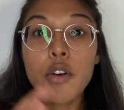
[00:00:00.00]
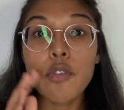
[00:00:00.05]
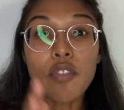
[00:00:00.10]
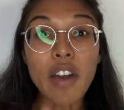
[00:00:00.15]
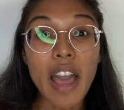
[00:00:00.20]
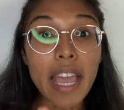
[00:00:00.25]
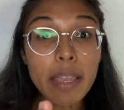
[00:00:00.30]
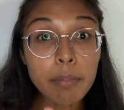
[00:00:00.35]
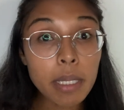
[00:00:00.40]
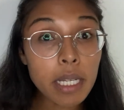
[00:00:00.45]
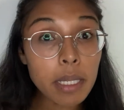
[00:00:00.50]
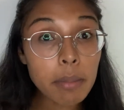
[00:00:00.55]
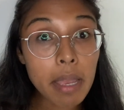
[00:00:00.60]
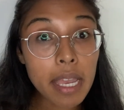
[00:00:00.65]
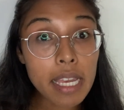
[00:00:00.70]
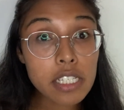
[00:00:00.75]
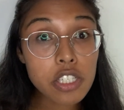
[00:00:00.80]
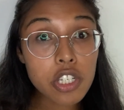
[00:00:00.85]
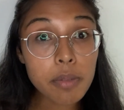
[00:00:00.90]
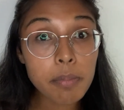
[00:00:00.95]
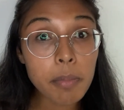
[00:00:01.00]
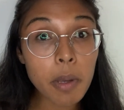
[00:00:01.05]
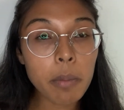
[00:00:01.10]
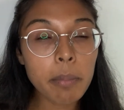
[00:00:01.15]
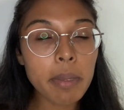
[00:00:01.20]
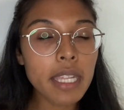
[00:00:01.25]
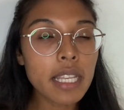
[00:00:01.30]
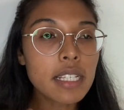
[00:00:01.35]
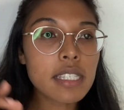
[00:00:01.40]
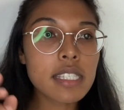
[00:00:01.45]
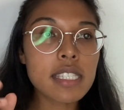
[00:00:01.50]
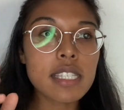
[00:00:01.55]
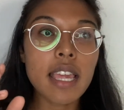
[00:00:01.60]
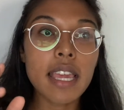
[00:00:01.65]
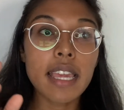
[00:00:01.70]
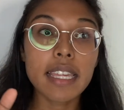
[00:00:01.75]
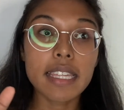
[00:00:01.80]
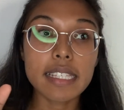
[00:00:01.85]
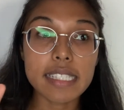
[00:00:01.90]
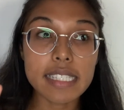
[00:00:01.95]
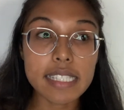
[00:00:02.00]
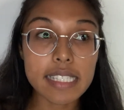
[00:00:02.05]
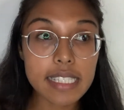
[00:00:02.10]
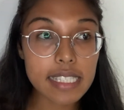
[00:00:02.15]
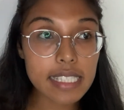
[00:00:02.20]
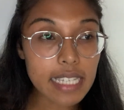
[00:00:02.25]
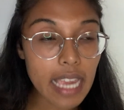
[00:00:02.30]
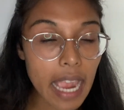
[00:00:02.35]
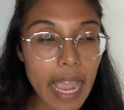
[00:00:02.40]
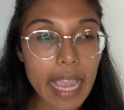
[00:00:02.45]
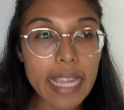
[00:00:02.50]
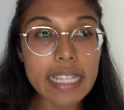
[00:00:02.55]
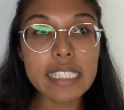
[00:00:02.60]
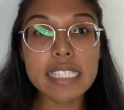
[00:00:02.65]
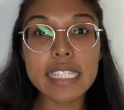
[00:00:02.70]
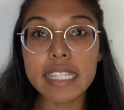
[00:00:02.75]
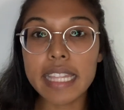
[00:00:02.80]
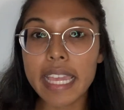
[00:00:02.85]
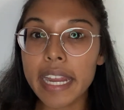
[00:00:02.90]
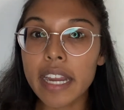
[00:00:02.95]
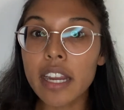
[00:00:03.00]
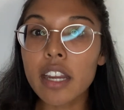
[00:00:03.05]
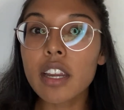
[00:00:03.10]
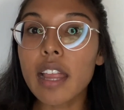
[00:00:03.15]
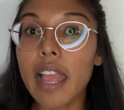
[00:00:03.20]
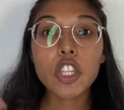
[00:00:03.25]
five minute magic moment, kinda there.